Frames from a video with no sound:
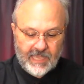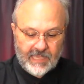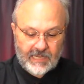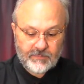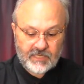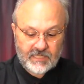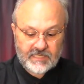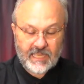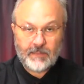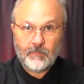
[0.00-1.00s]
And I'm going to
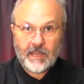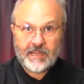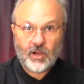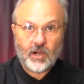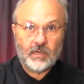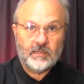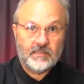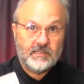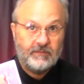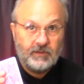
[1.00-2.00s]
take my card,
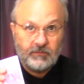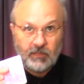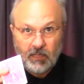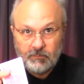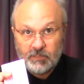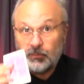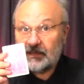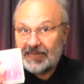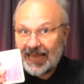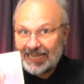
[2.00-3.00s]
the Seven of Clubs, and
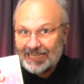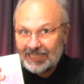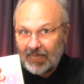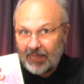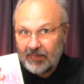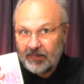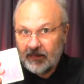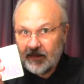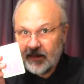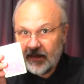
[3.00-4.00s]
pretend like
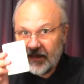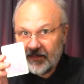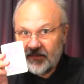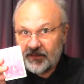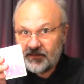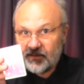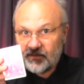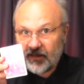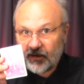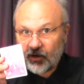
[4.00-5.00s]
this
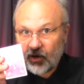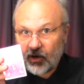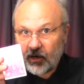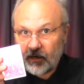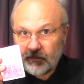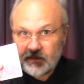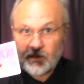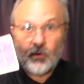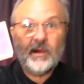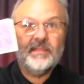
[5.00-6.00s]
is their card. I'm going to
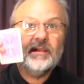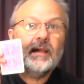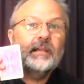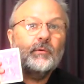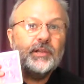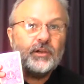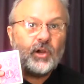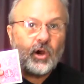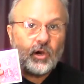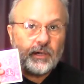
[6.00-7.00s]
say, oh, I think I know what your
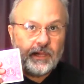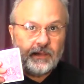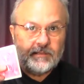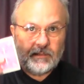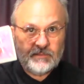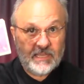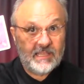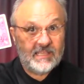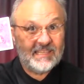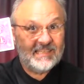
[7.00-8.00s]
card is. I'm
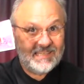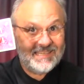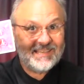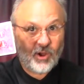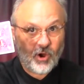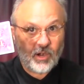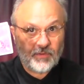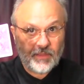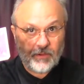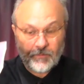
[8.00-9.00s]
taking the key card,
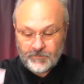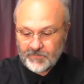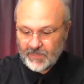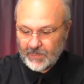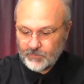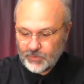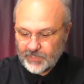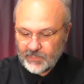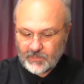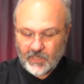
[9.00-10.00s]
though, and
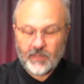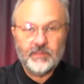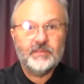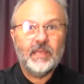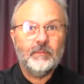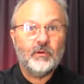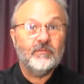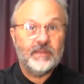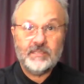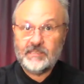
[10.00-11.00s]
putting it on the table,
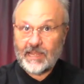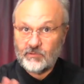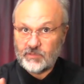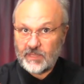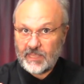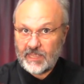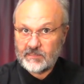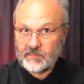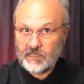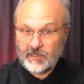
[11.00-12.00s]
face down, so they
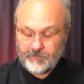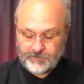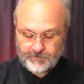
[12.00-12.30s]
can't see it.